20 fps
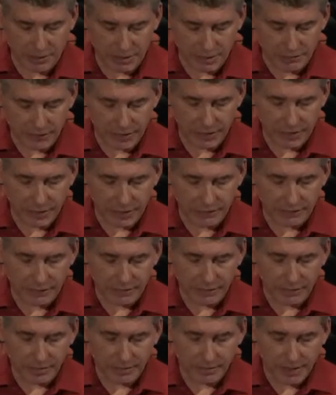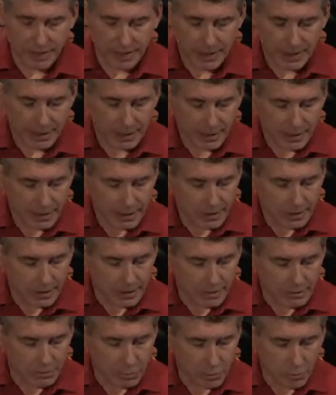it's very different.
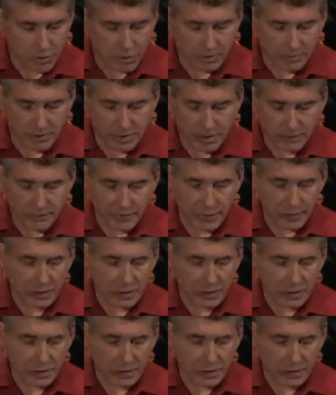Born in Bellevue,